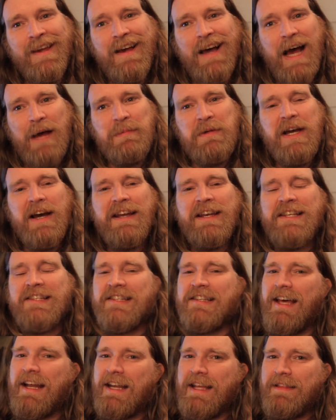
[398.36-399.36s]
I'm kind of
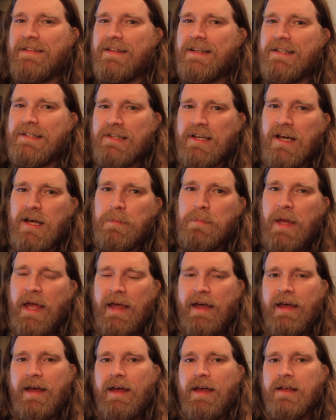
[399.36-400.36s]
setting these up
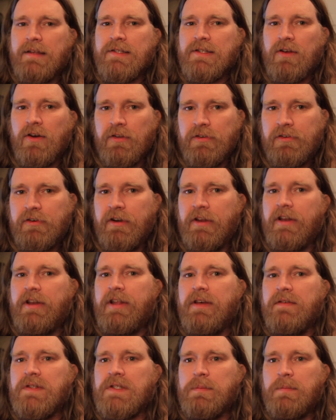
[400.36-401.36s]
as
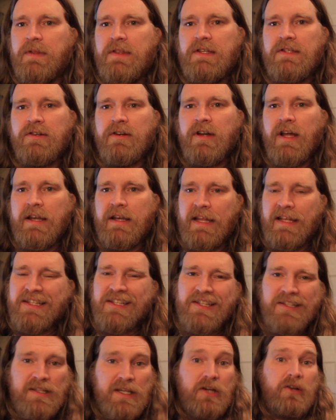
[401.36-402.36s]
alternatives, but these are not
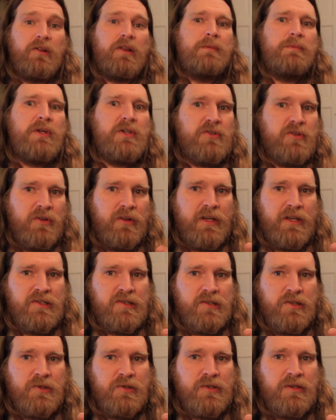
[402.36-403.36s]
necessarily mutually
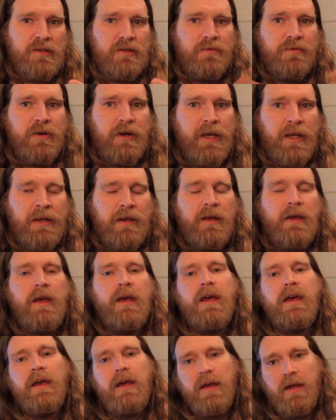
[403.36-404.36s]
exclusive, right?
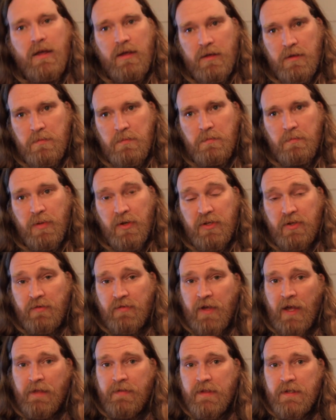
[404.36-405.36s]
But
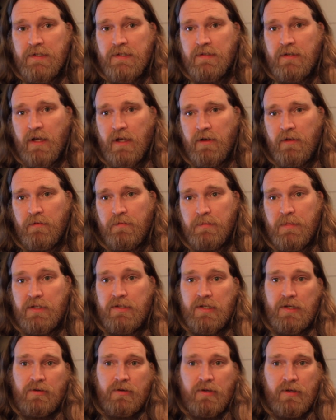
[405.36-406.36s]
you've got this kind of
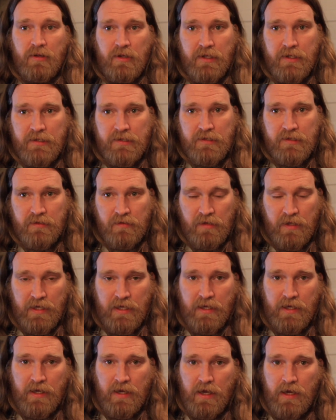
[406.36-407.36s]
materialist,
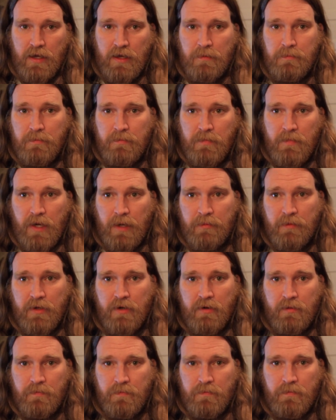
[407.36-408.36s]
like I'm
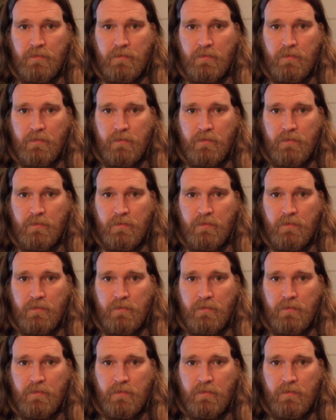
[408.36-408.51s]
gonna